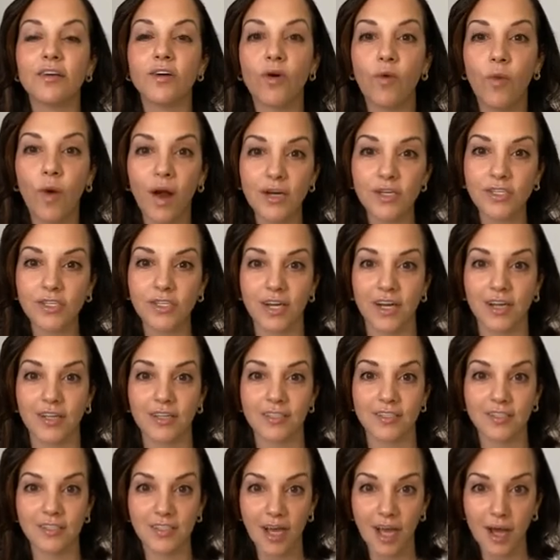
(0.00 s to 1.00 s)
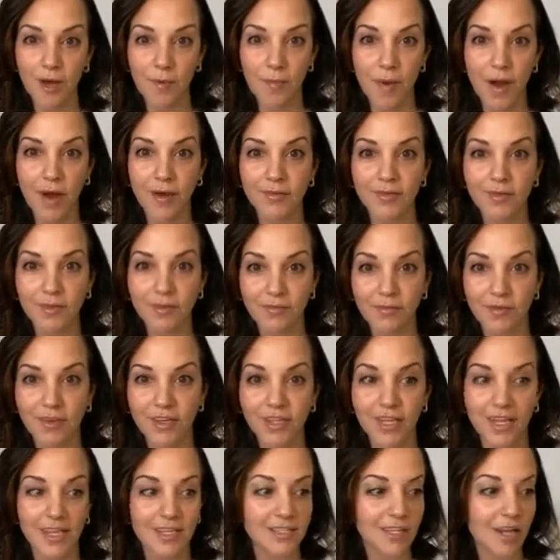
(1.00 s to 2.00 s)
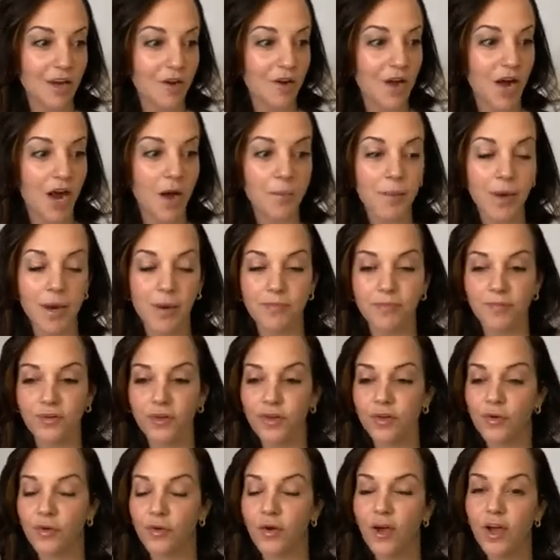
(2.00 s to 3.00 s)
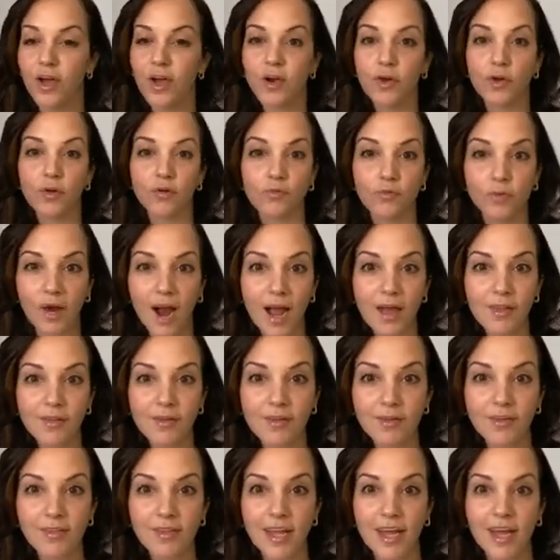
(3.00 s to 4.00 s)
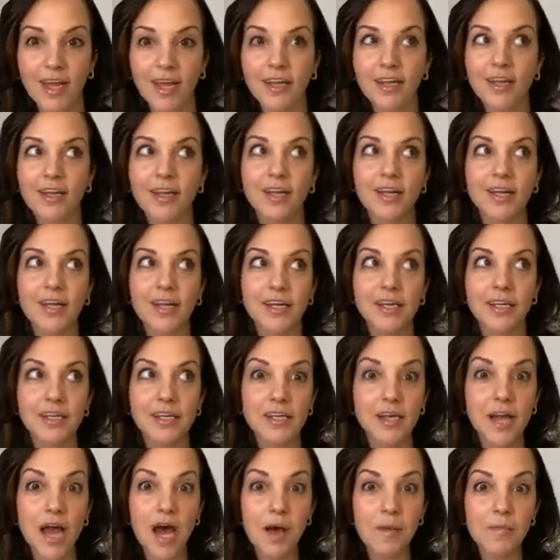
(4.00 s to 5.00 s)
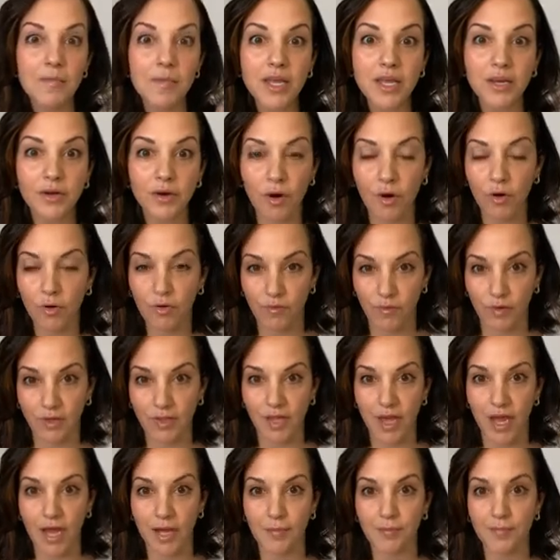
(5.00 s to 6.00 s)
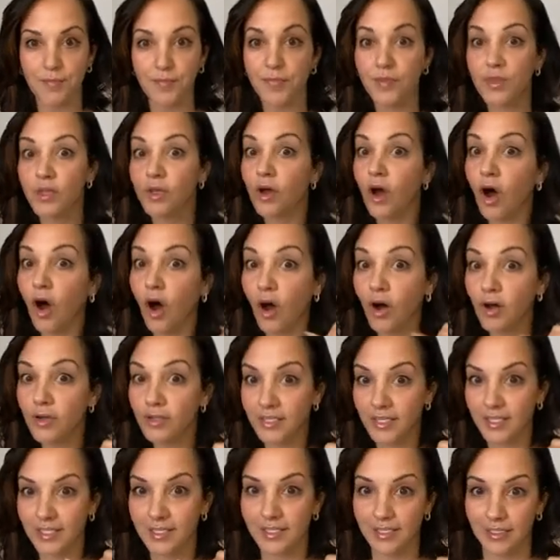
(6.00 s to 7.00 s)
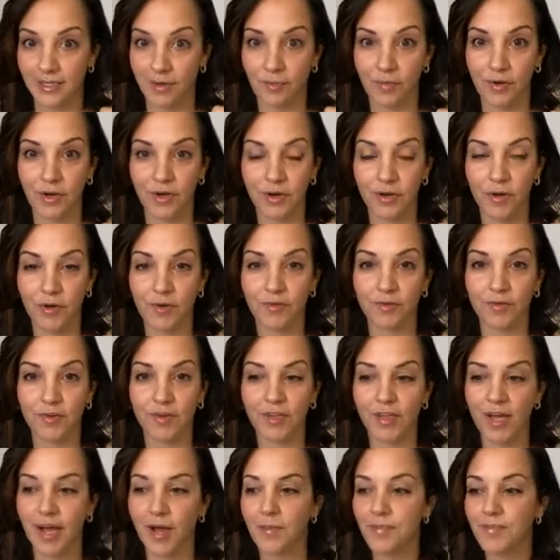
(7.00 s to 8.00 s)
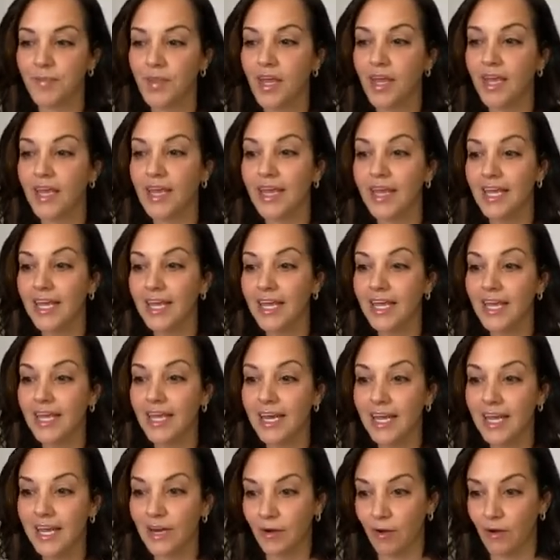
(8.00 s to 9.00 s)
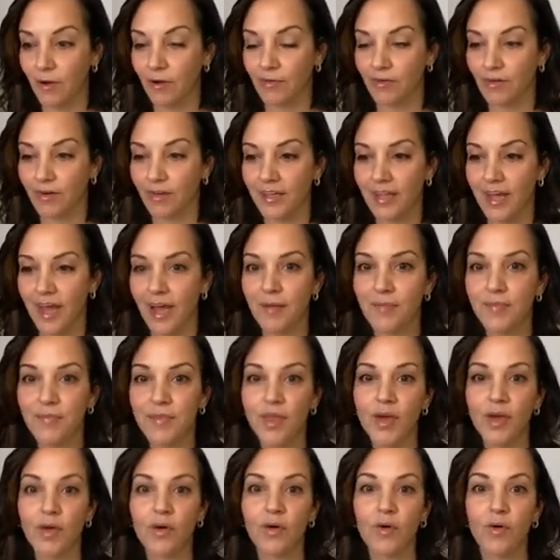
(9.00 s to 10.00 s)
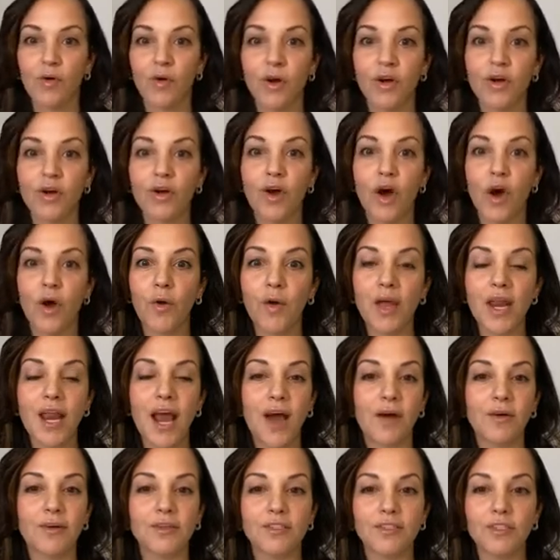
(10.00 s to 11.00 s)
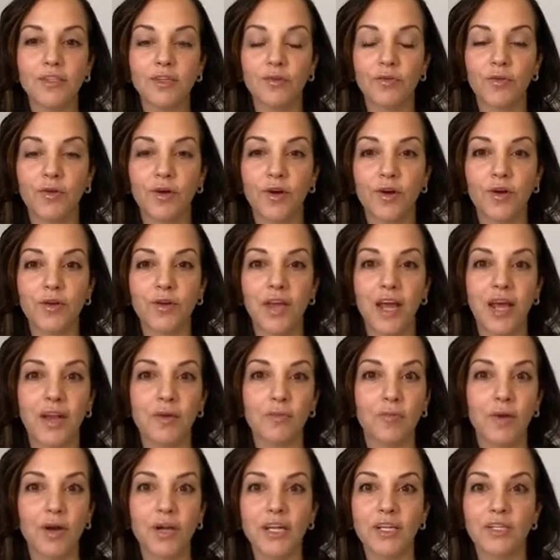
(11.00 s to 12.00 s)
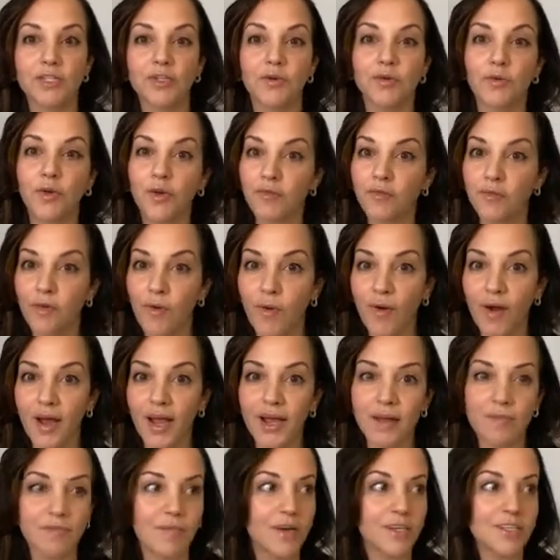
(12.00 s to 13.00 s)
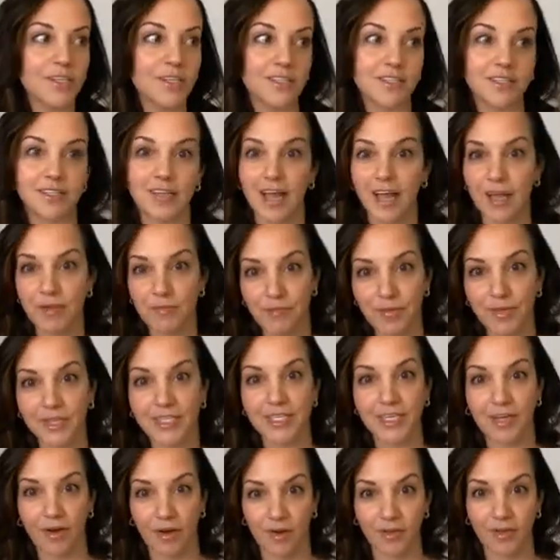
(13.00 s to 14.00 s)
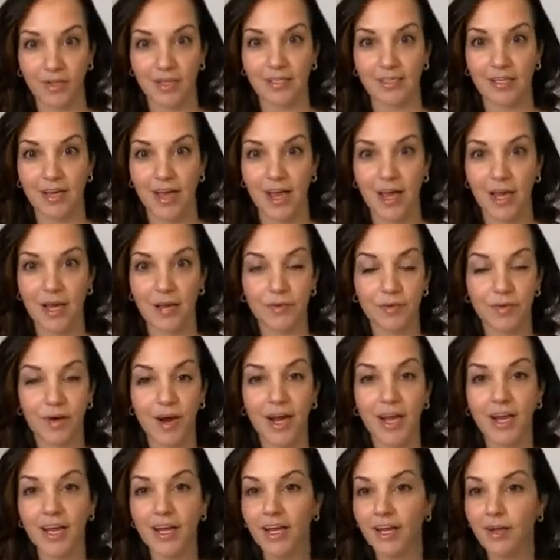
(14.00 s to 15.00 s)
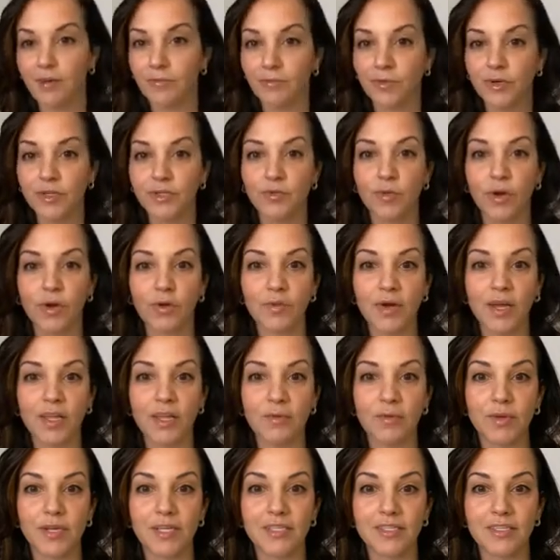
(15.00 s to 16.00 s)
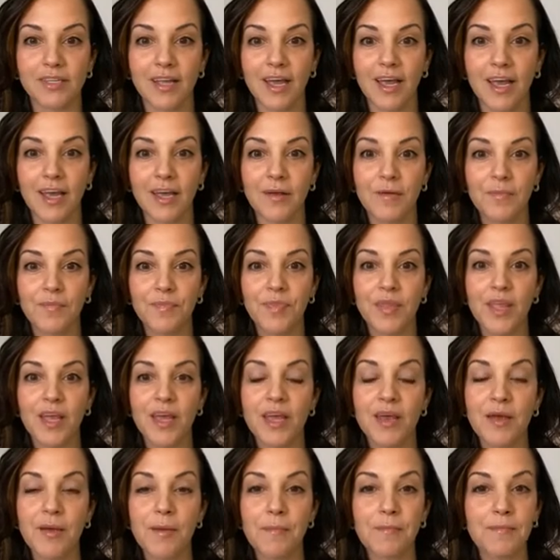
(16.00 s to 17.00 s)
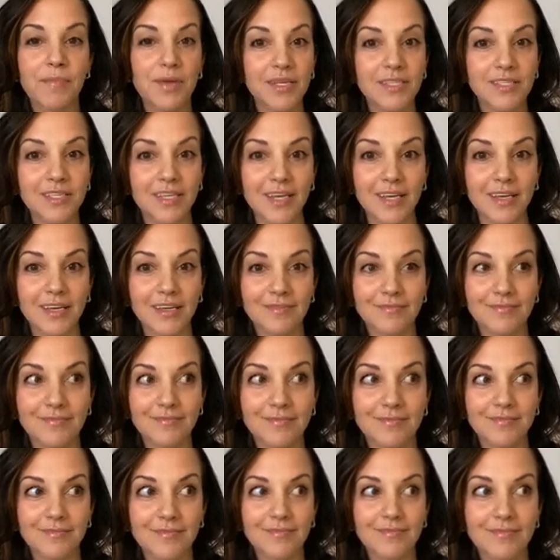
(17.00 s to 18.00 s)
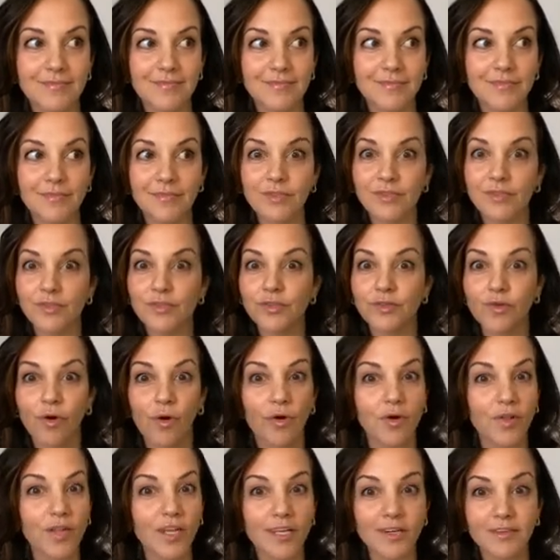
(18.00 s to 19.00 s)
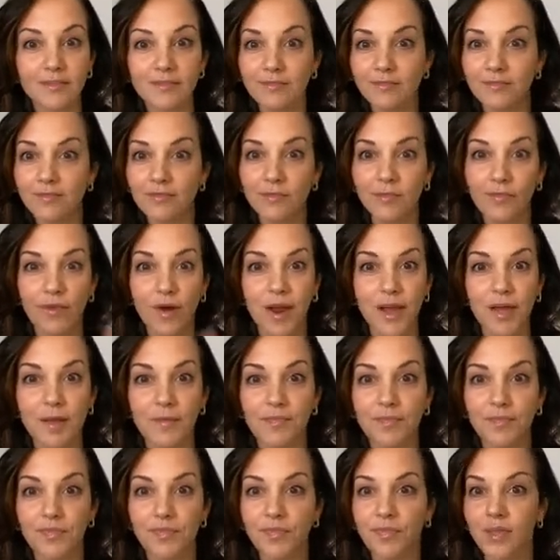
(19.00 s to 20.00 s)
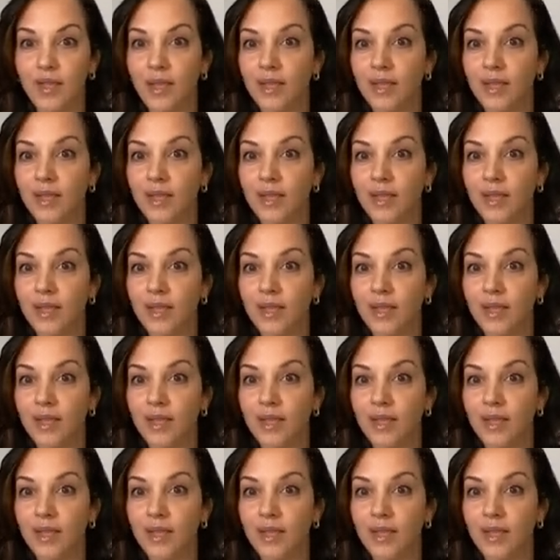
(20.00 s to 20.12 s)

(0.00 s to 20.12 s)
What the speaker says: questions about the feelings that are coming up for you rather than numbing over them, calling someone over them, eating over them, or going out into the world and wanting to avoid by just staying busy all the time, right? And what's one way that we stay busy? Scrolling, right?